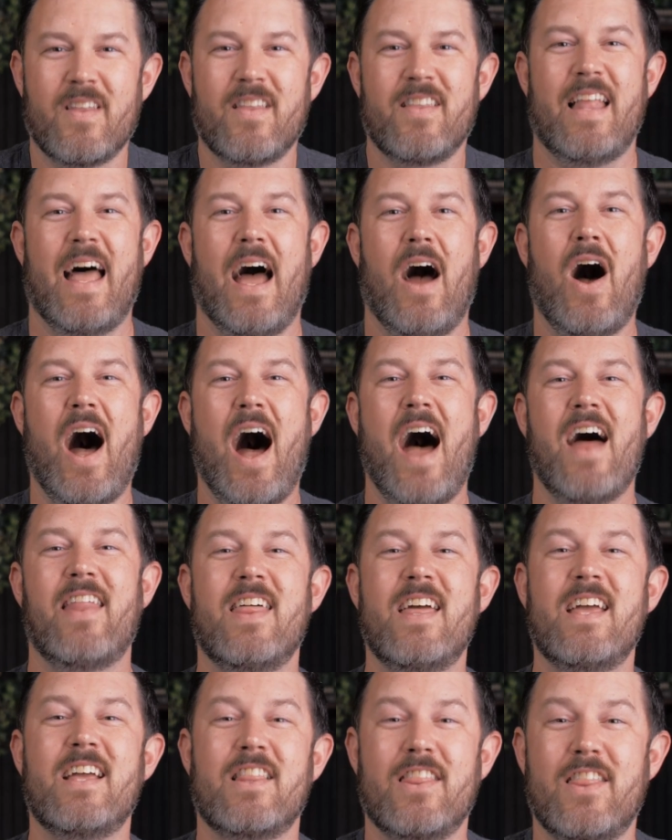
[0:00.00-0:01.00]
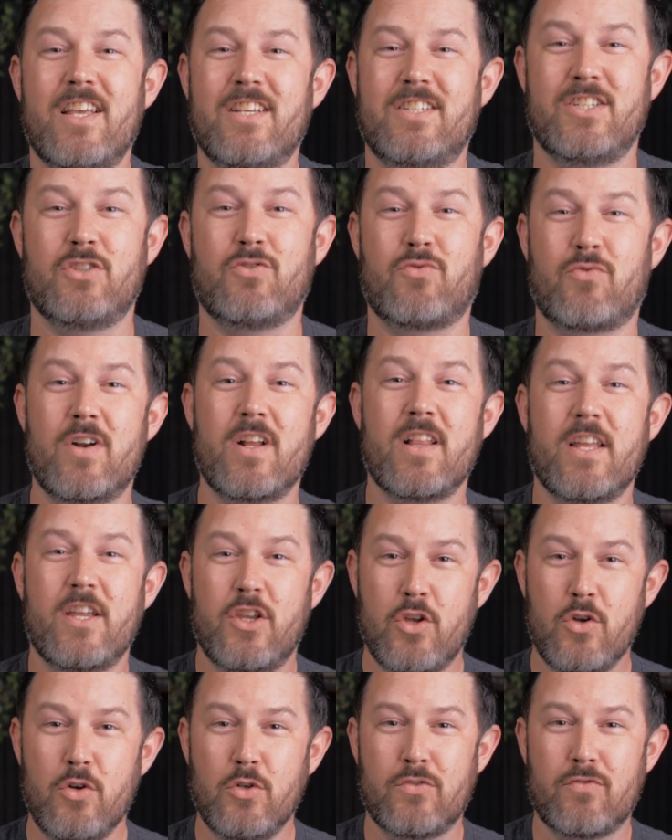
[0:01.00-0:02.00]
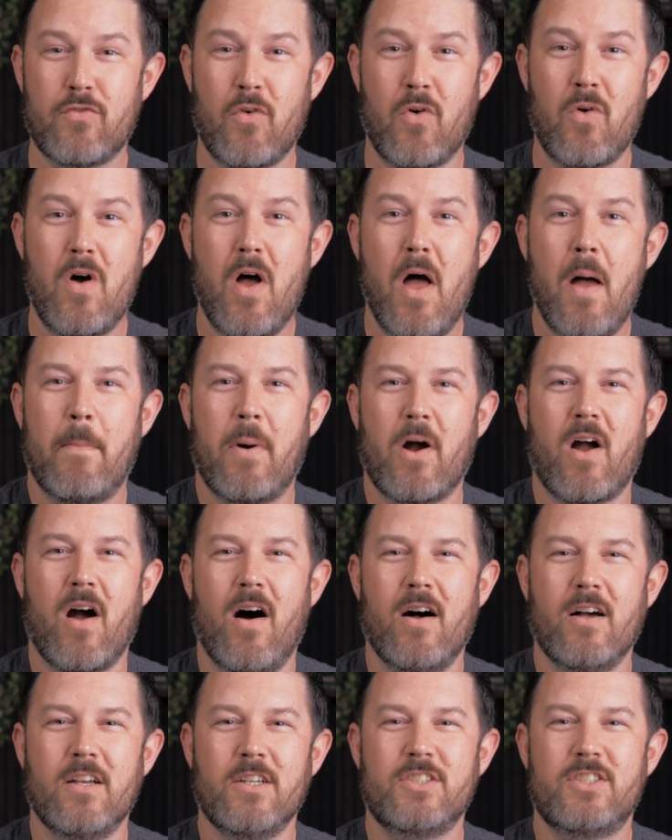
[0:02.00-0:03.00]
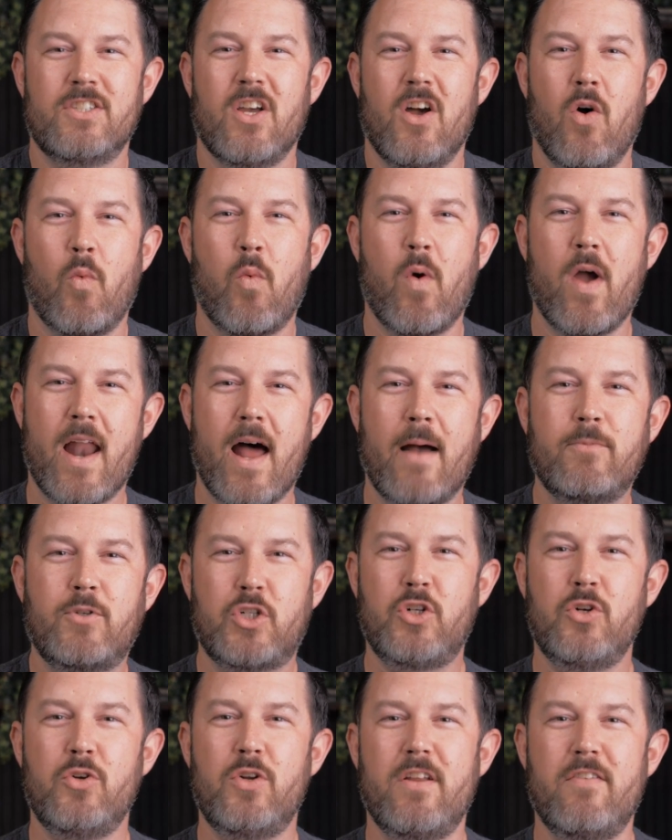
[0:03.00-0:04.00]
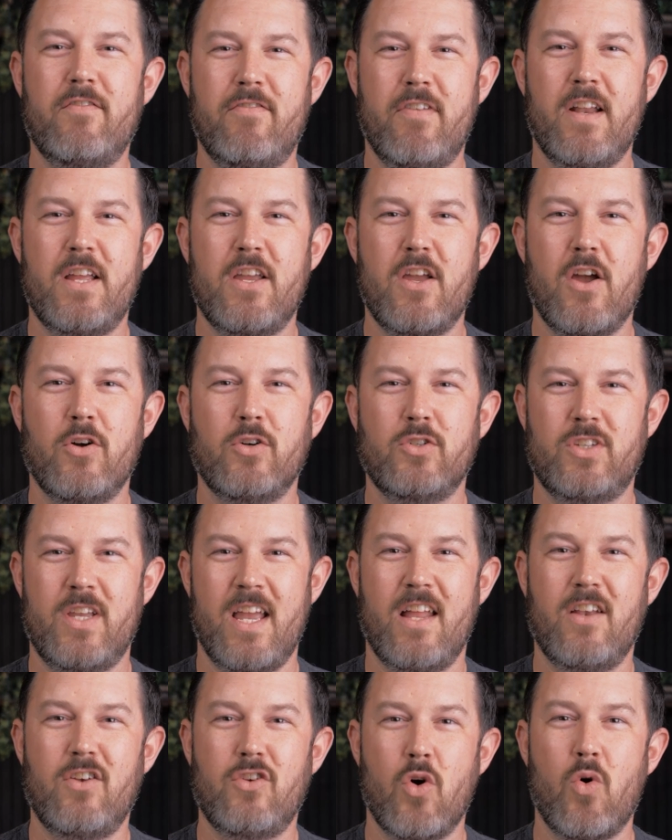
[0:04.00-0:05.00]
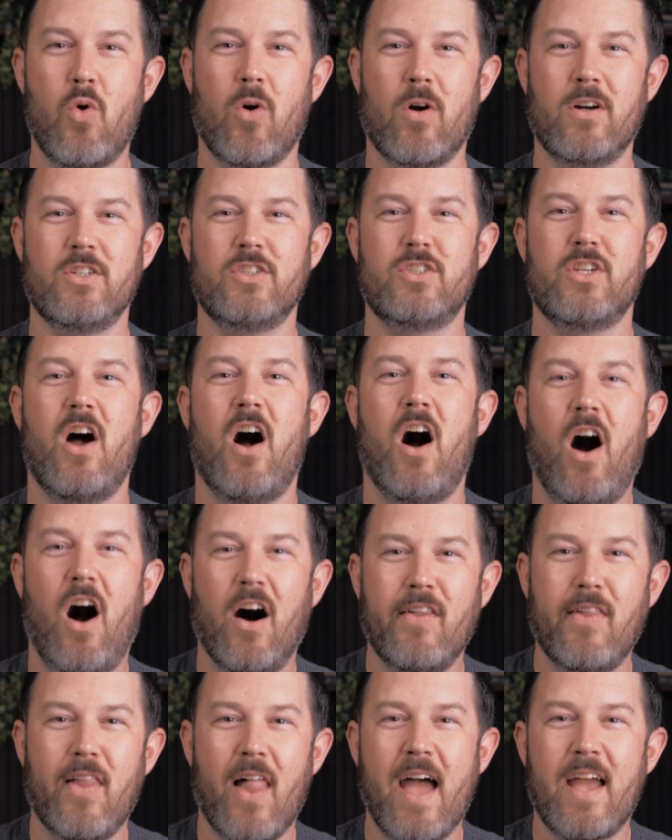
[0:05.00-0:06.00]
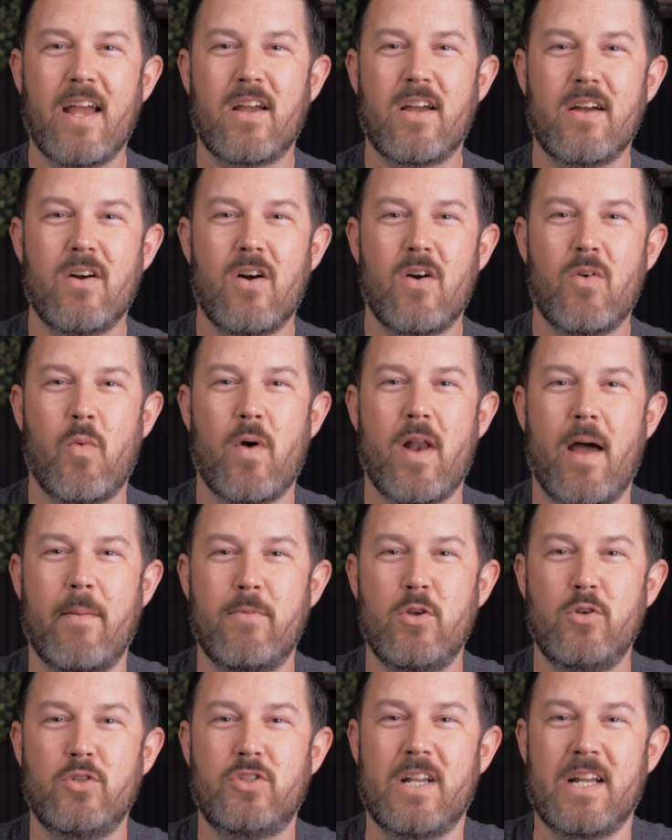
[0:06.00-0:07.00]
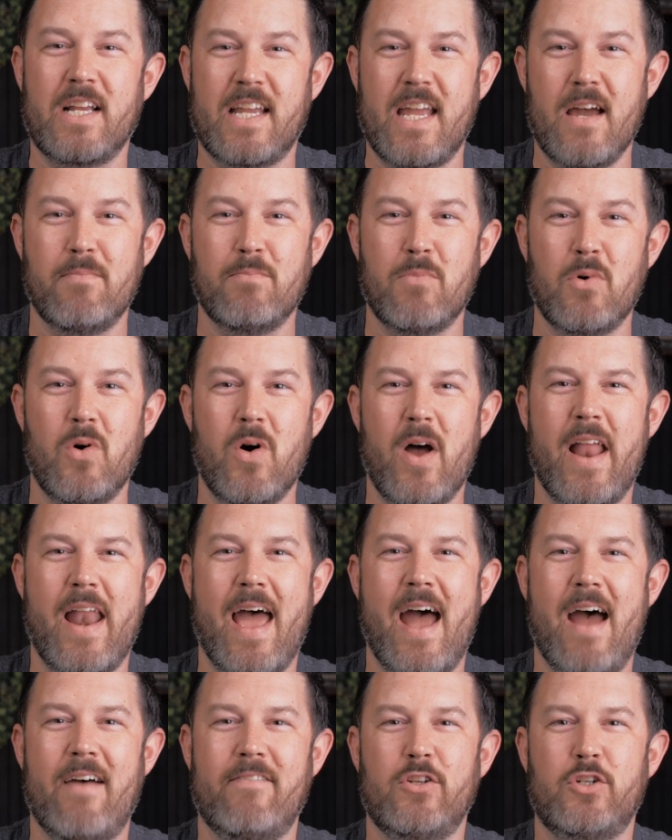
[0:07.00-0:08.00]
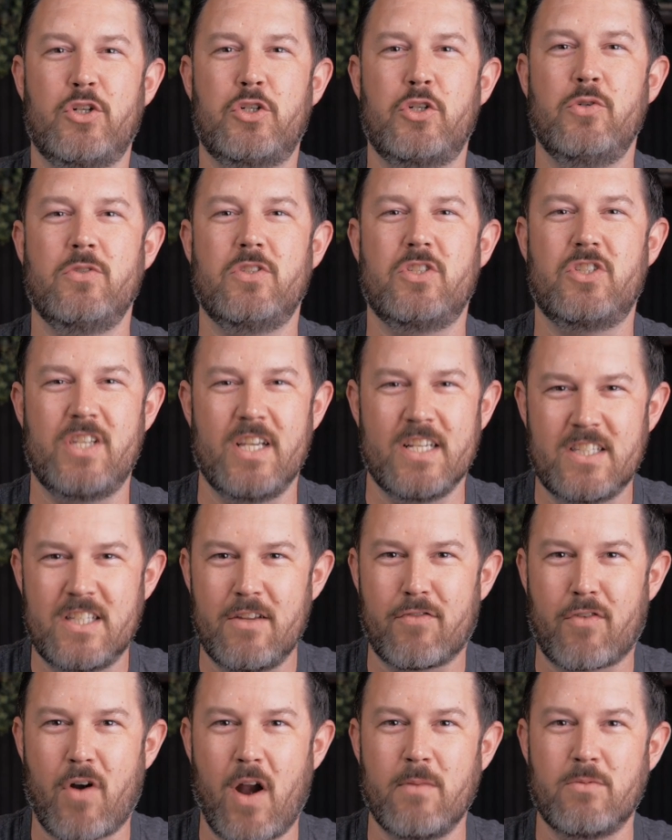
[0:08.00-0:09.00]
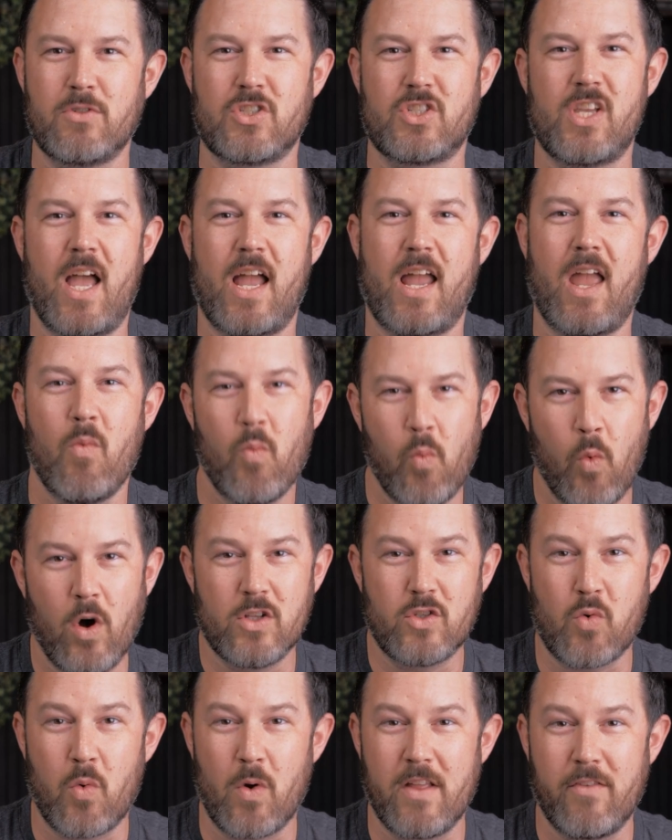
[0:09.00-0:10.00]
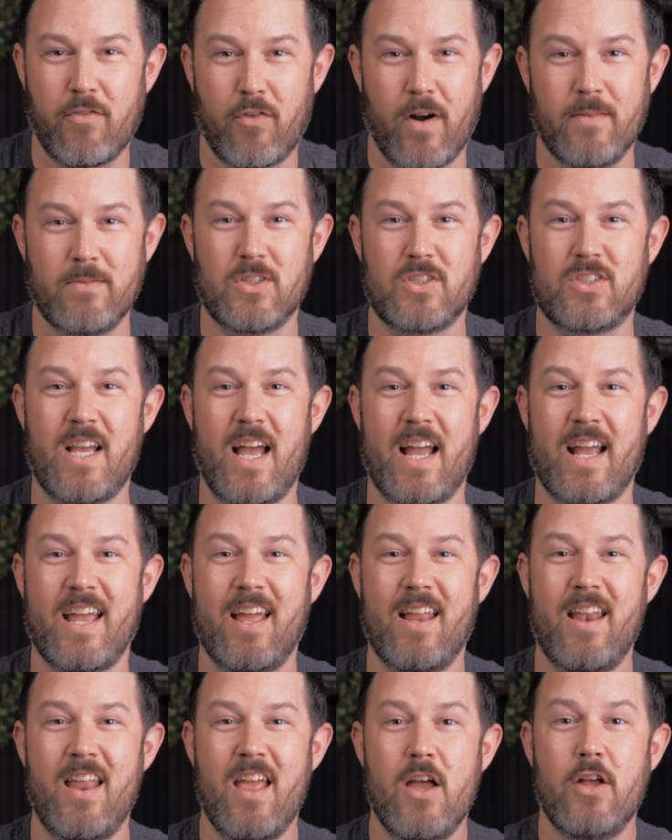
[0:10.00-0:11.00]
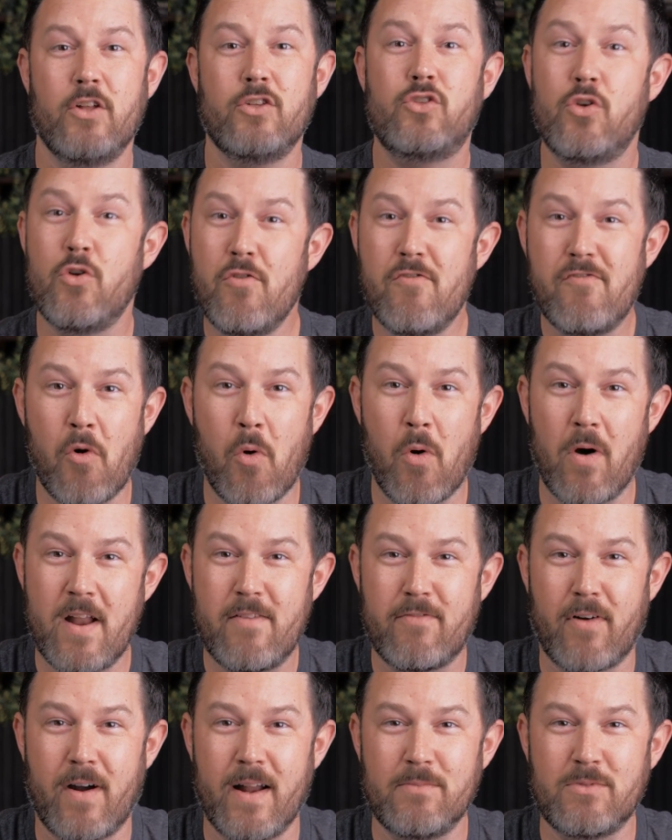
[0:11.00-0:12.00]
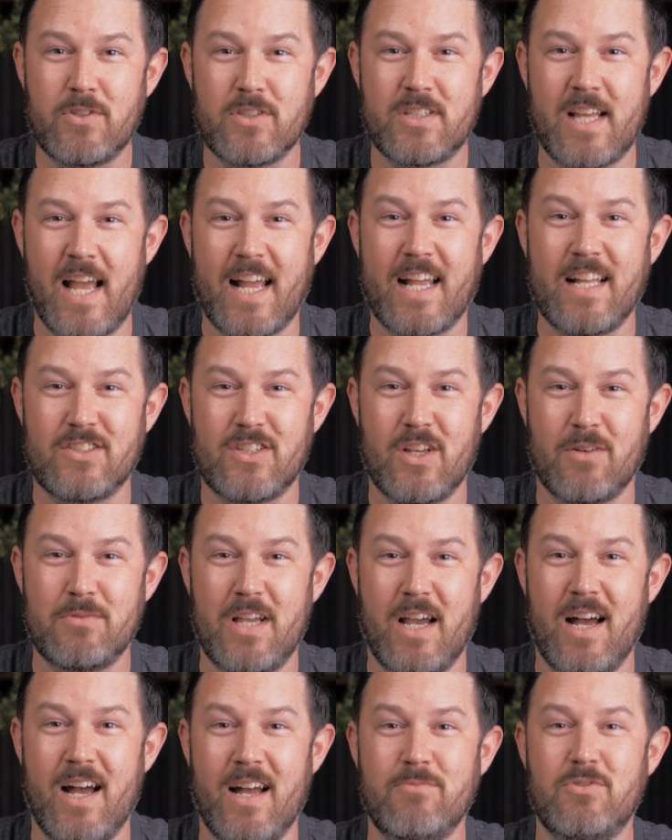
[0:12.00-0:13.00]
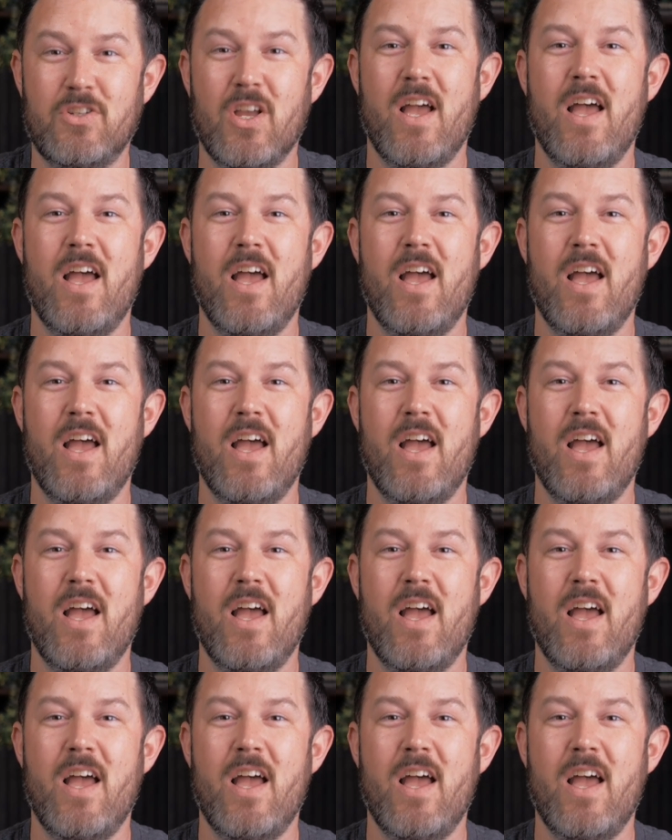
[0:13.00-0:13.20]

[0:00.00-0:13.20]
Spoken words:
Now, I think this is really useful because when I'm shooting videos indoors, unlike when I'm using a gimbal and I have to shoot 60 frames a second, 120 frames a second, 240 frames a second sometimes,